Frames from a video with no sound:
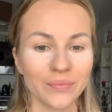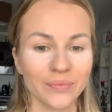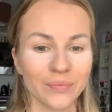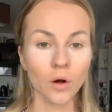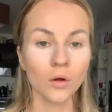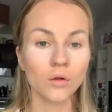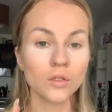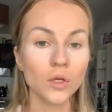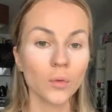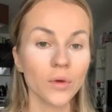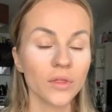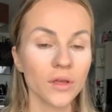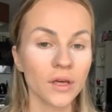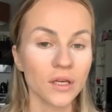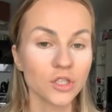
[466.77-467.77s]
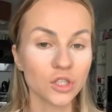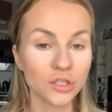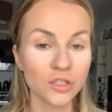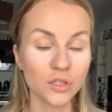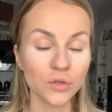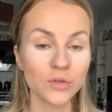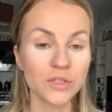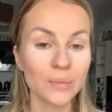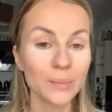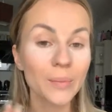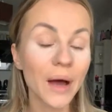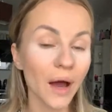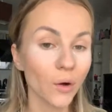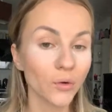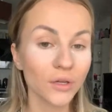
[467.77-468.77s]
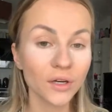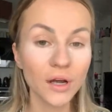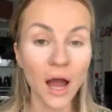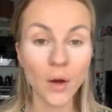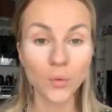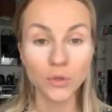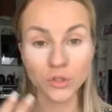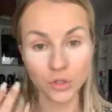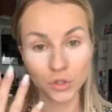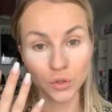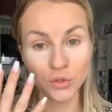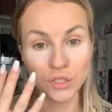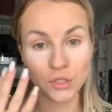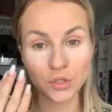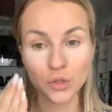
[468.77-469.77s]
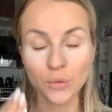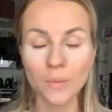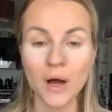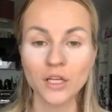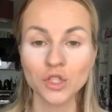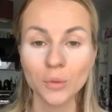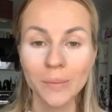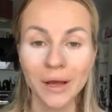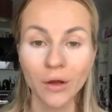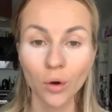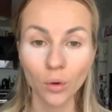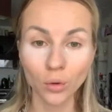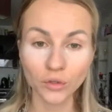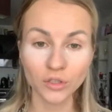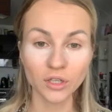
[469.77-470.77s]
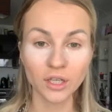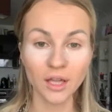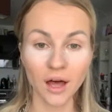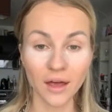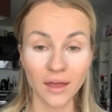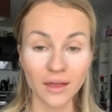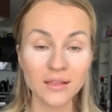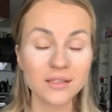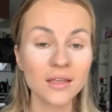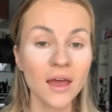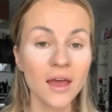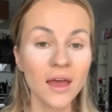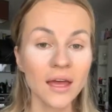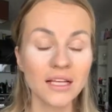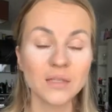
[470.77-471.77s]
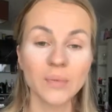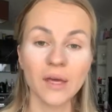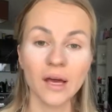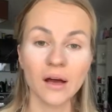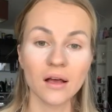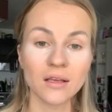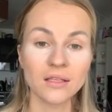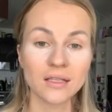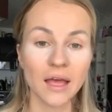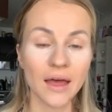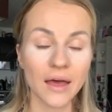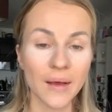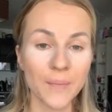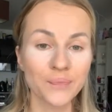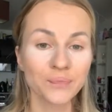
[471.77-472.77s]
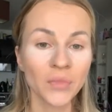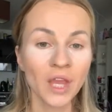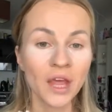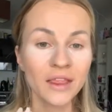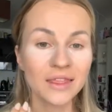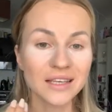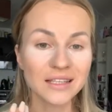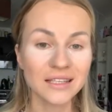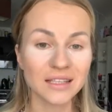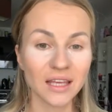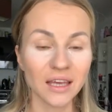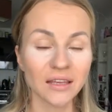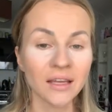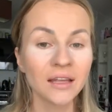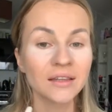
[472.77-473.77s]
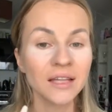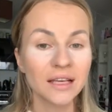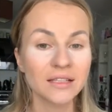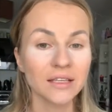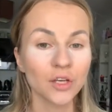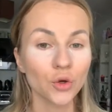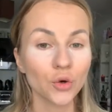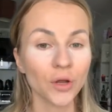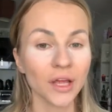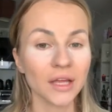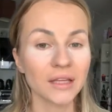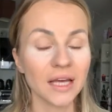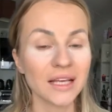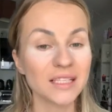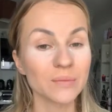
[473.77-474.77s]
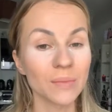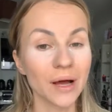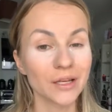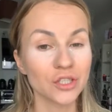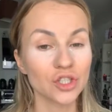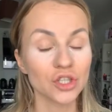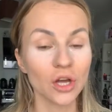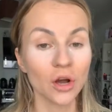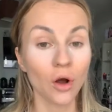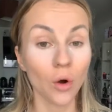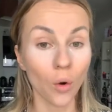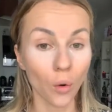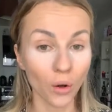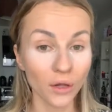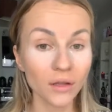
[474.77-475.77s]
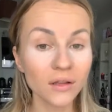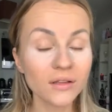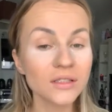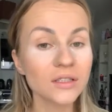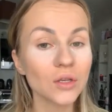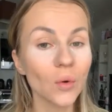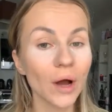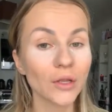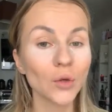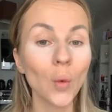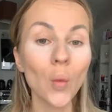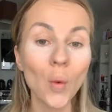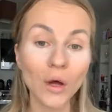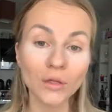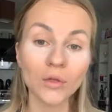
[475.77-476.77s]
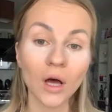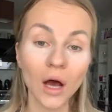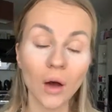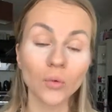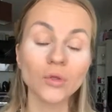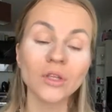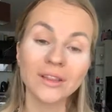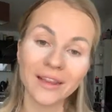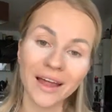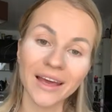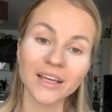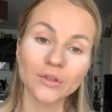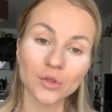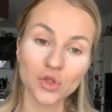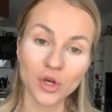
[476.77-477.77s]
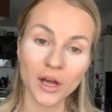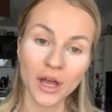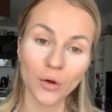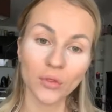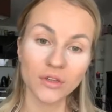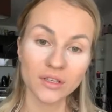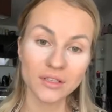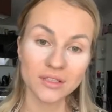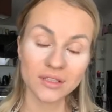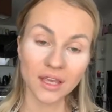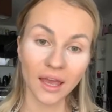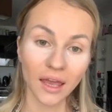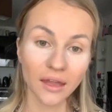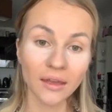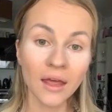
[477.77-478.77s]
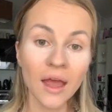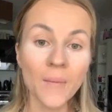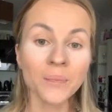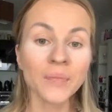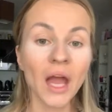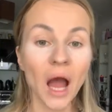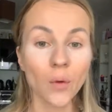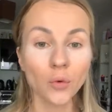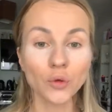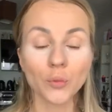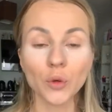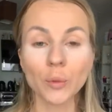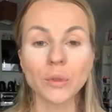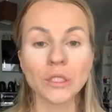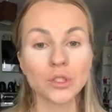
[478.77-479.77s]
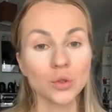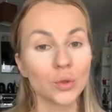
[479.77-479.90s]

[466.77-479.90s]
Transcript: Also with a translucent powder, I wouldn't use it too much on my older clients. It's because the skin doesn't create as much oil, so I wouldn't like to dry out their skin. I would probably do